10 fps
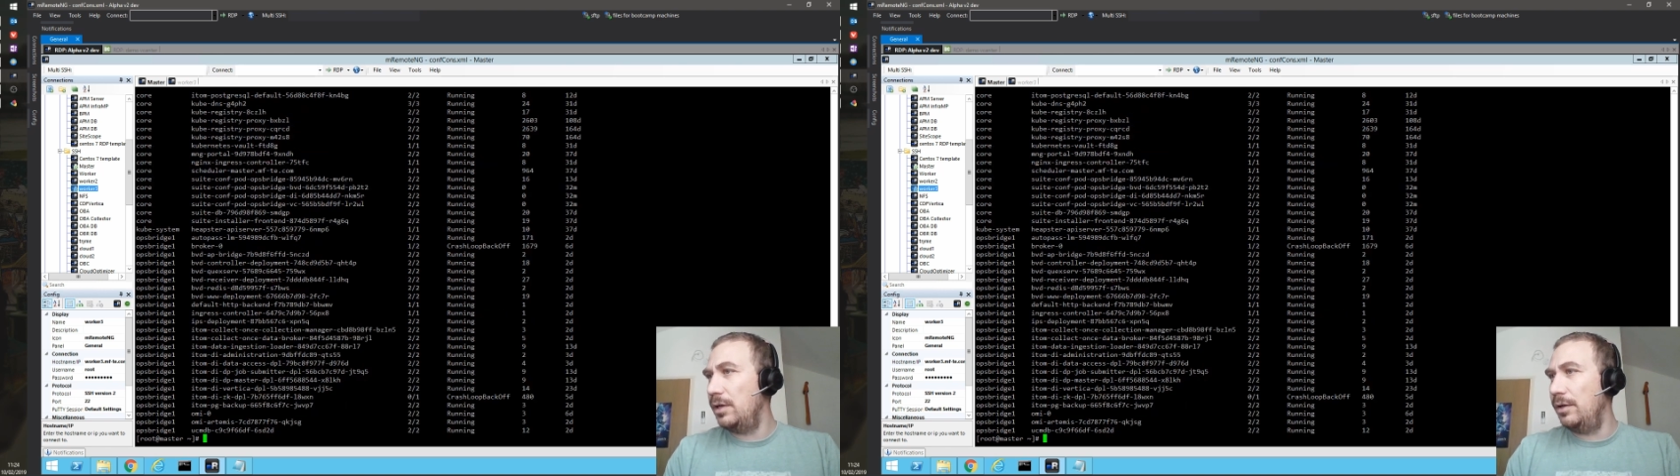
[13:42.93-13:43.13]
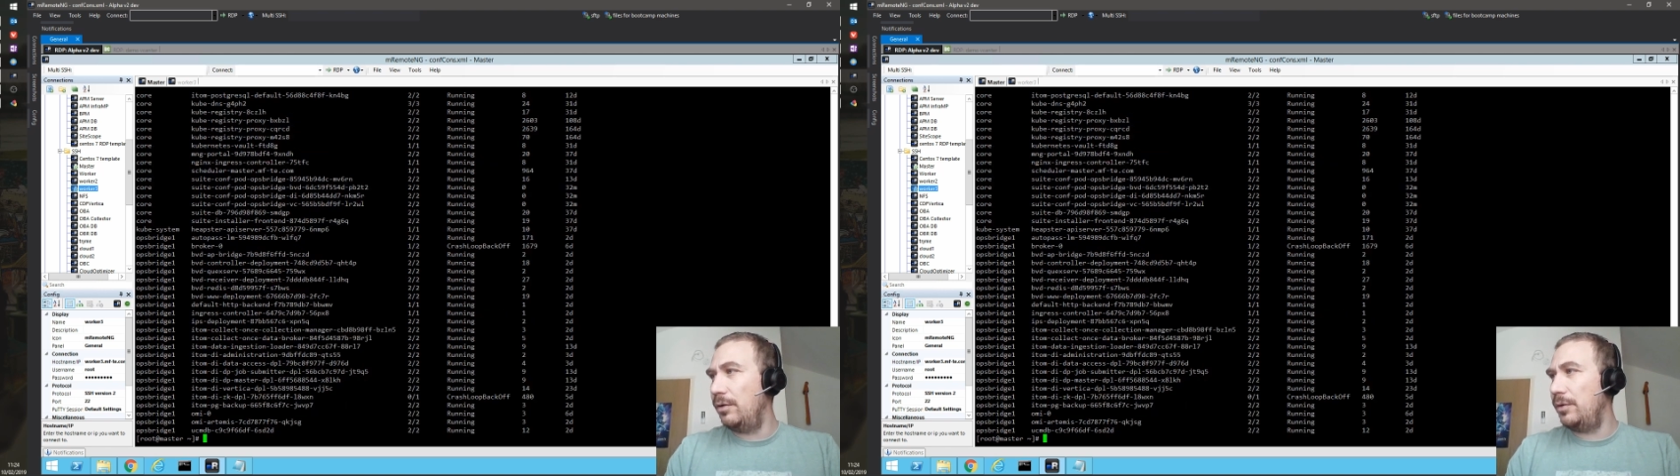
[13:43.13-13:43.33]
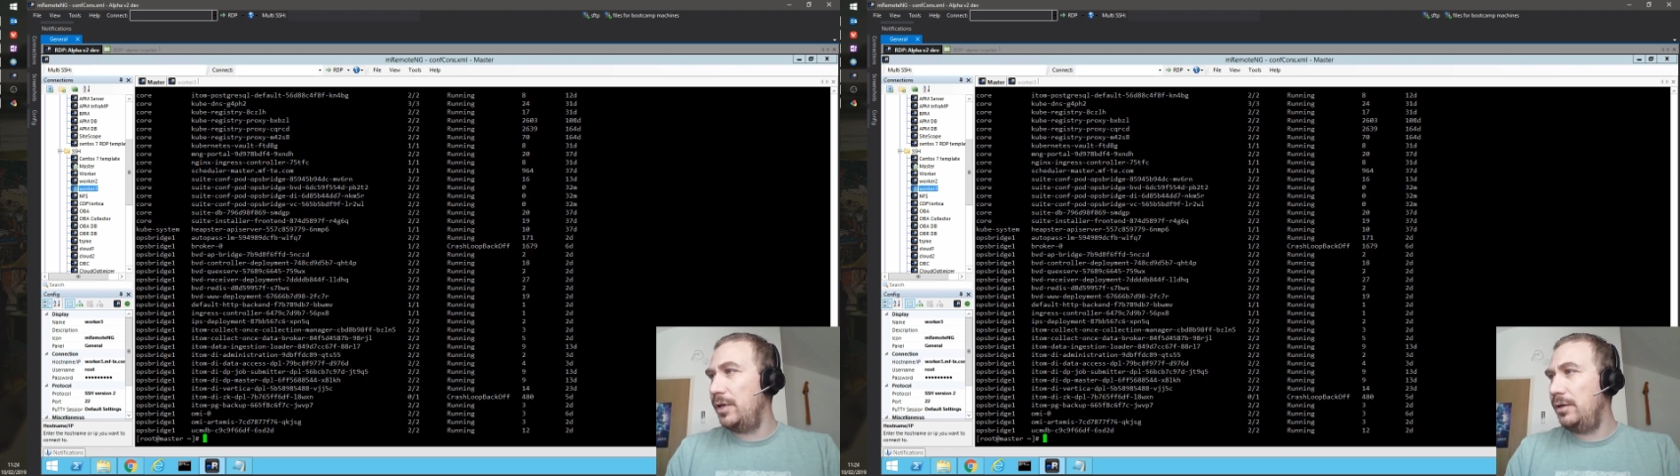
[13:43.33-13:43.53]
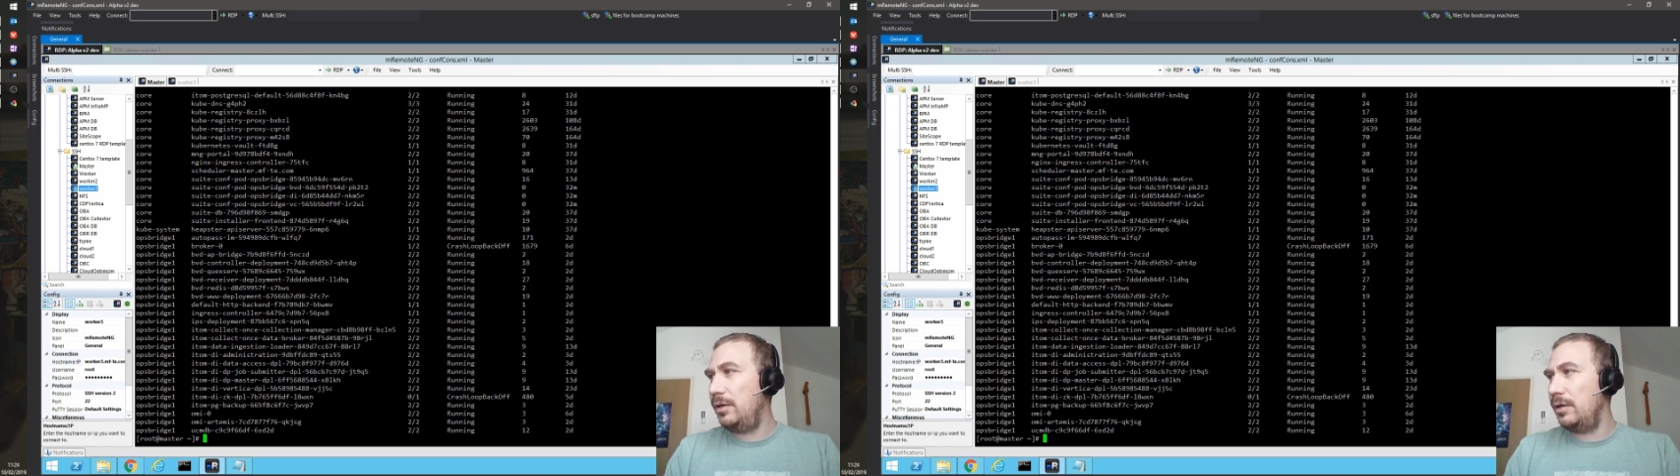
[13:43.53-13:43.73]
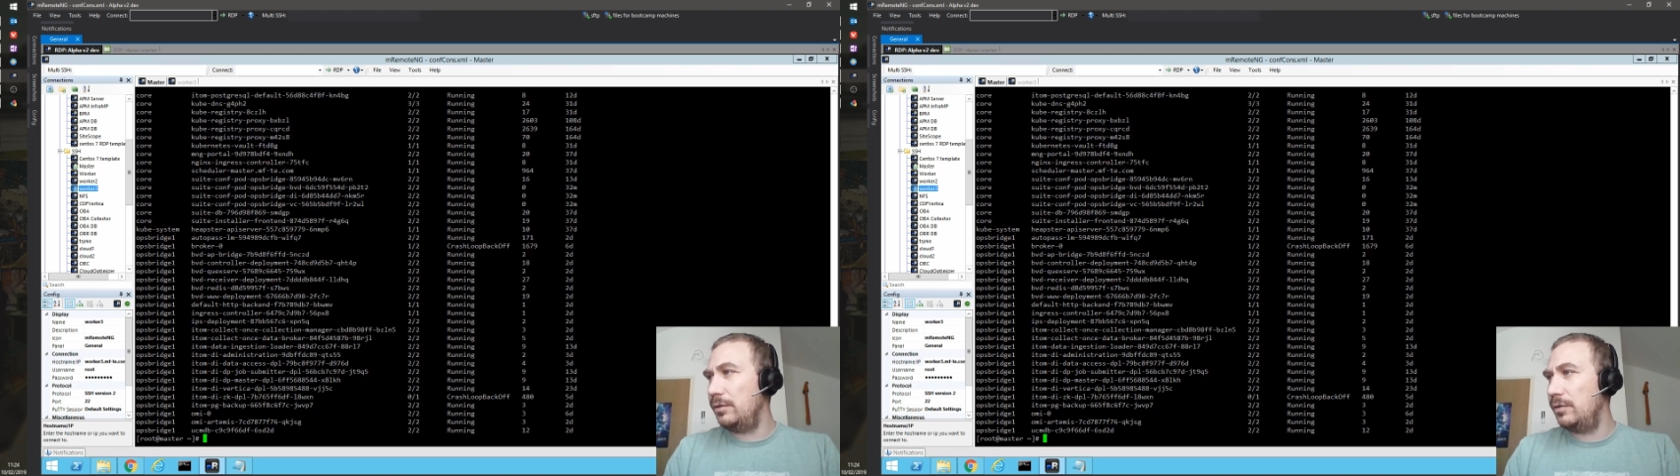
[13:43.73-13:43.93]
No, they're
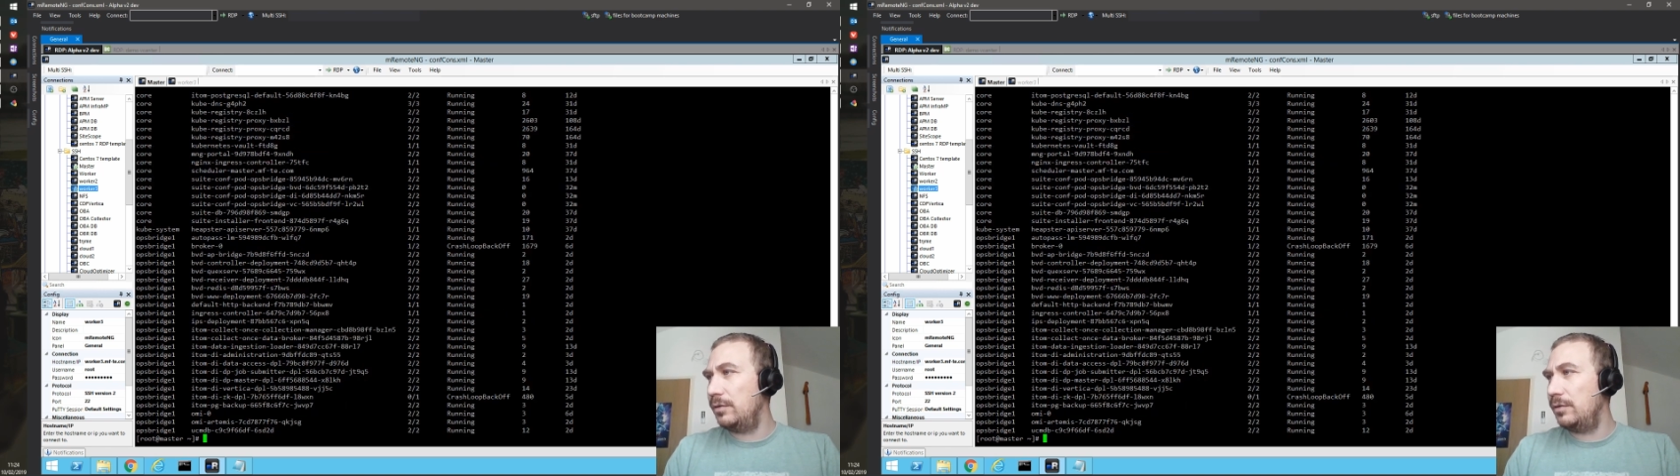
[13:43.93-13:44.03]
not.